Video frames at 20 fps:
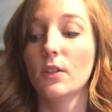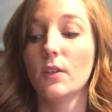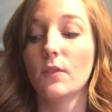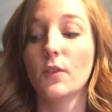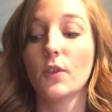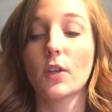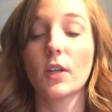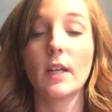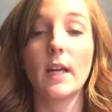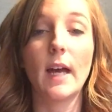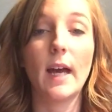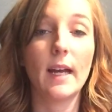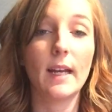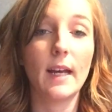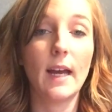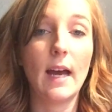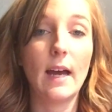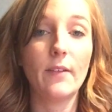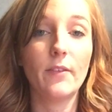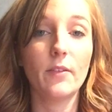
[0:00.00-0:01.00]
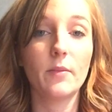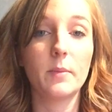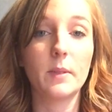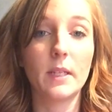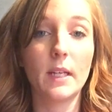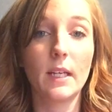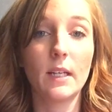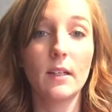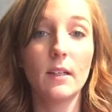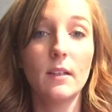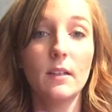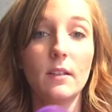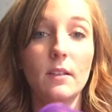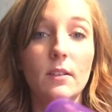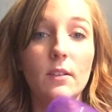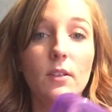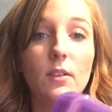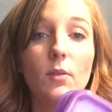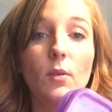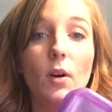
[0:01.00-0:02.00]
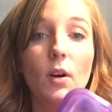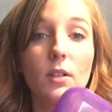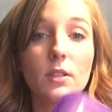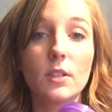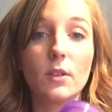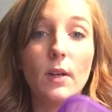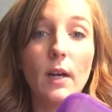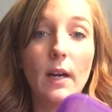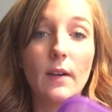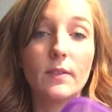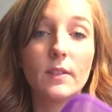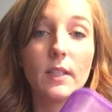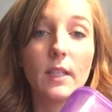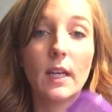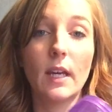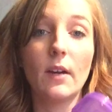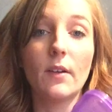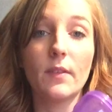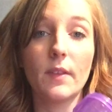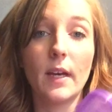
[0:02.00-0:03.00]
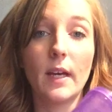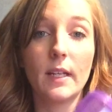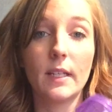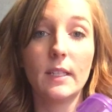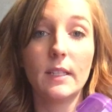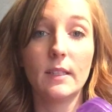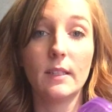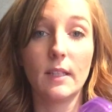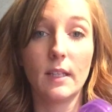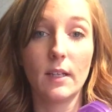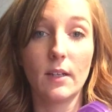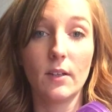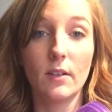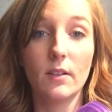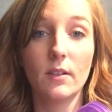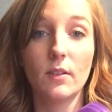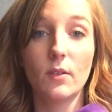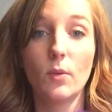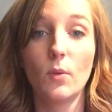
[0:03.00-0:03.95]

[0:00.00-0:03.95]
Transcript: if you're going to add half a banana, you also have to count that in there.